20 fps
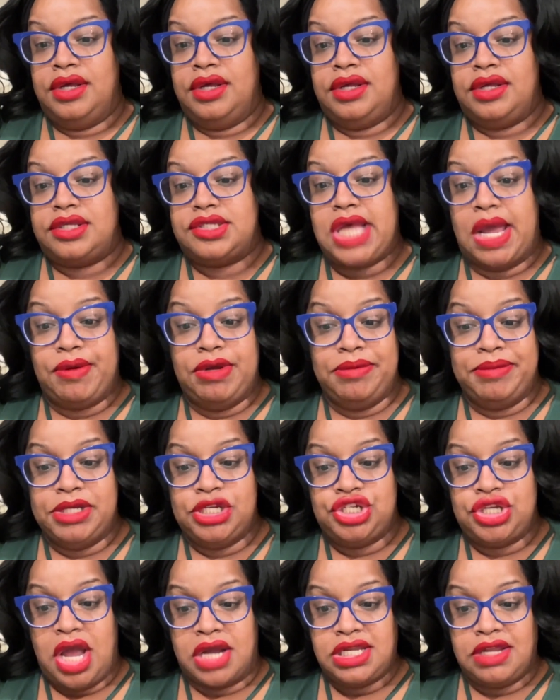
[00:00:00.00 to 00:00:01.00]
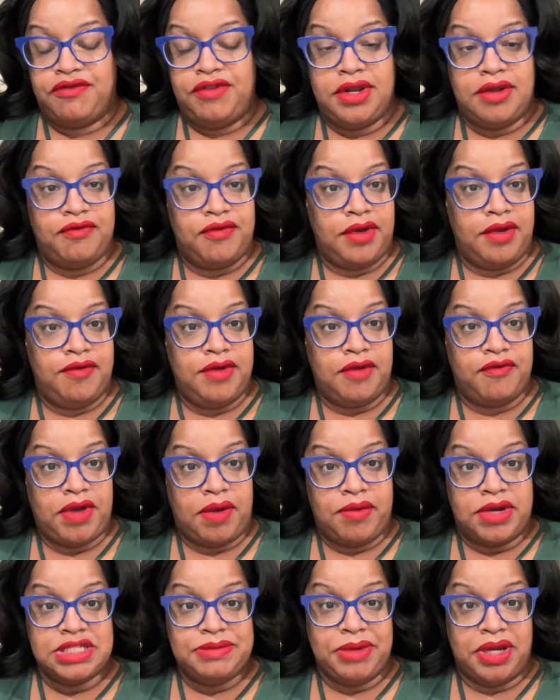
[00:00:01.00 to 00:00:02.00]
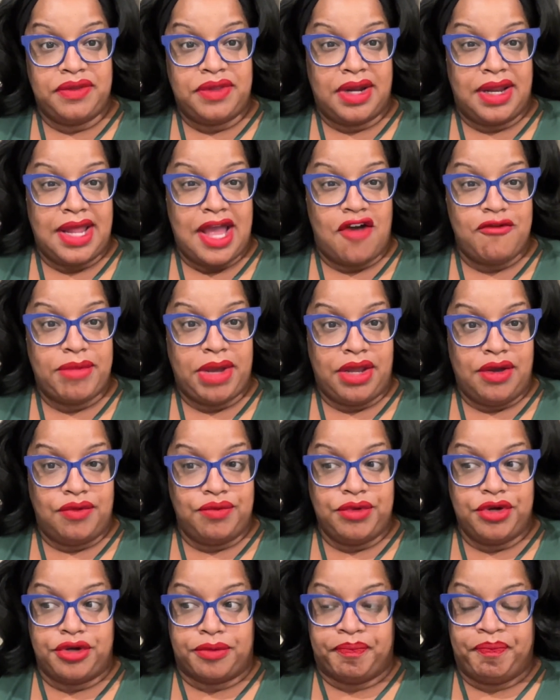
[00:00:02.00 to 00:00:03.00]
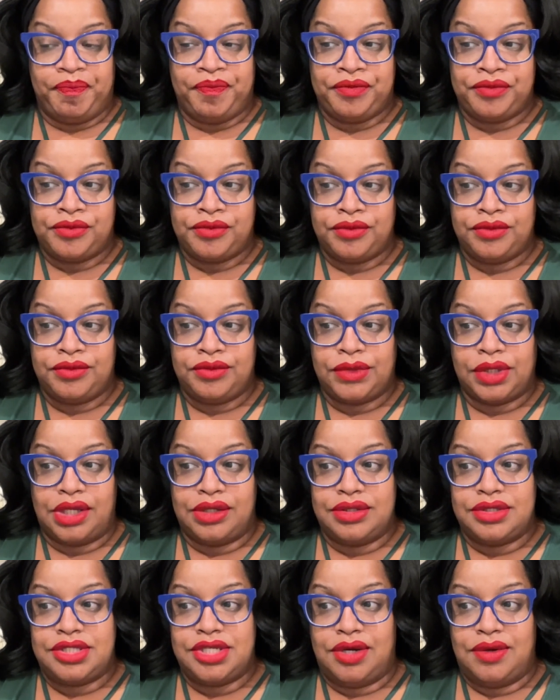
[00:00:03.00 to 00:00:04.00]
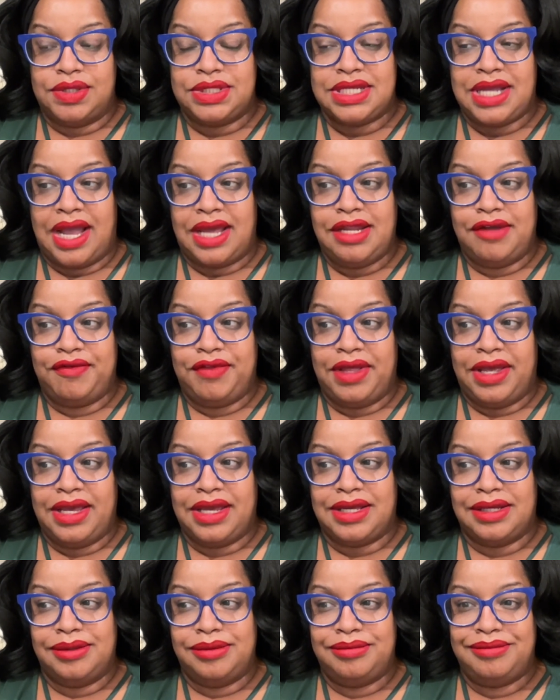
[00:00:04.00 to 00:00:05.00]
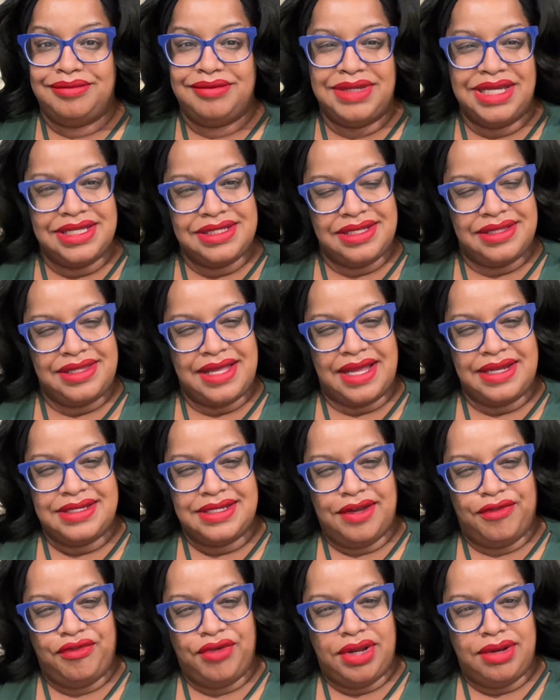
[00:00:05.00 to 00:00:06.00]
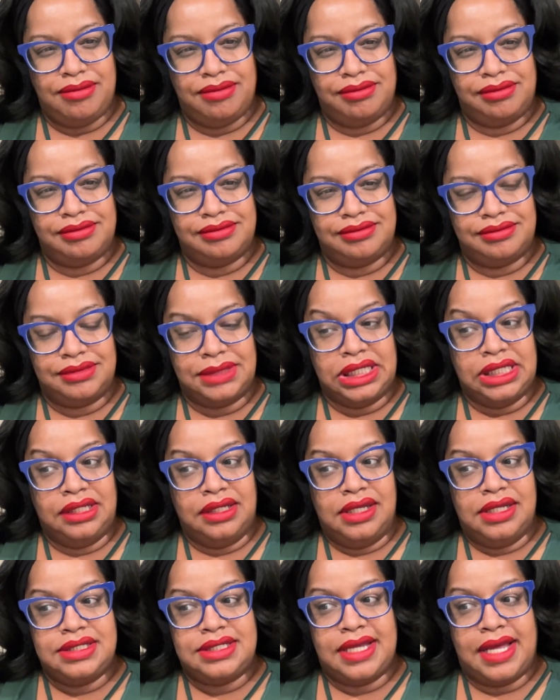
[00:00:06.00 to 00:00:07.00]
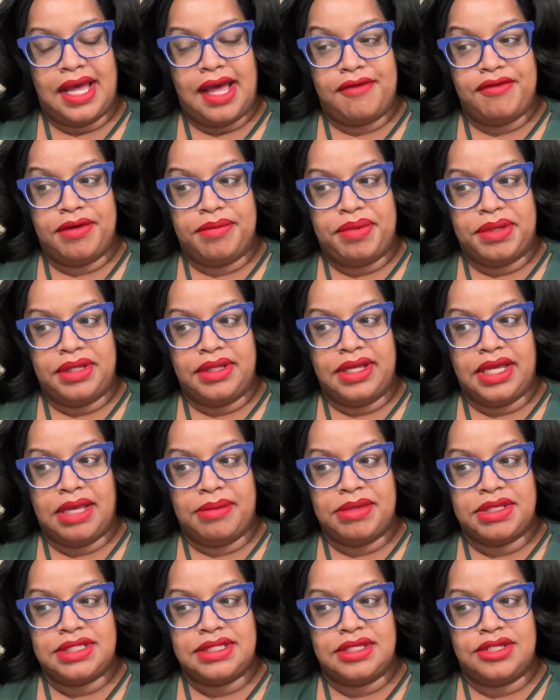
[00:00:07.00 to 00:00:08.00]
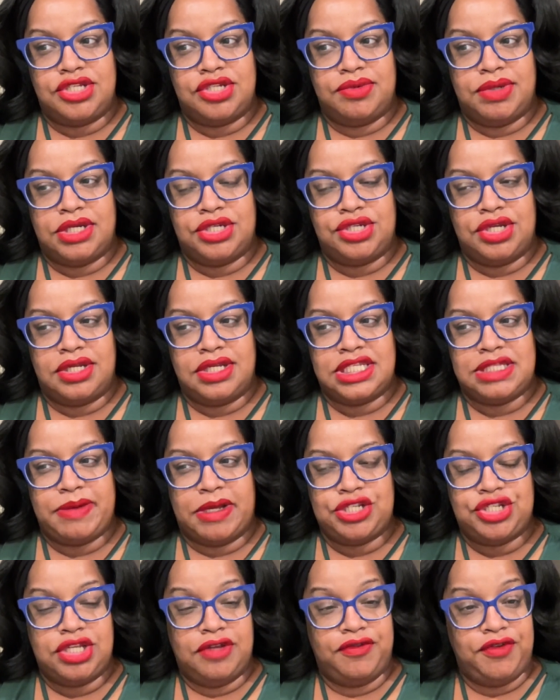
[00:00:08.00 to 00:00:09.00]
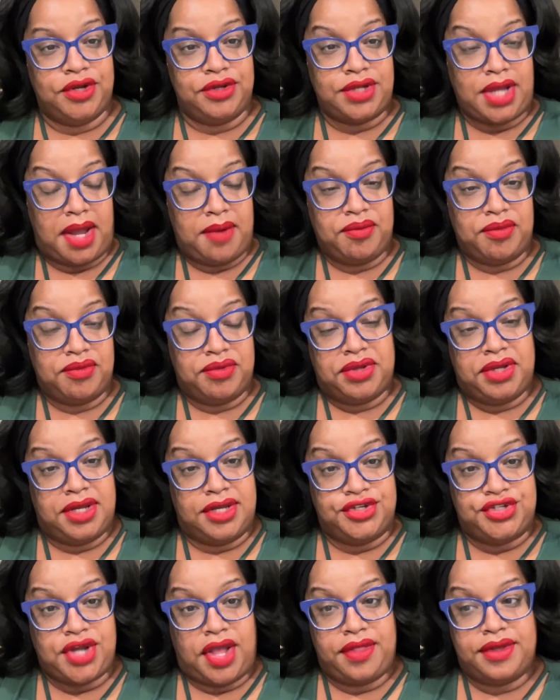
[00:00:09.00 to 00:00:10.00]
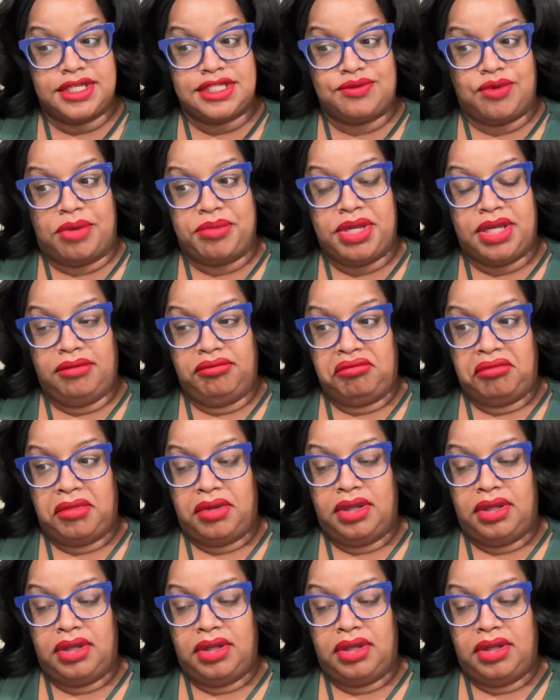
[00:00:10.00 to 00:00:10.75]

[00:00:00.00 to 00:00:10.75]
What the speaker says: So I wouldn't be shocked even if I was married that I have my own room. So it's kind of like, is it that different to have a polygamous situation, especially if you're not really a jealous woman,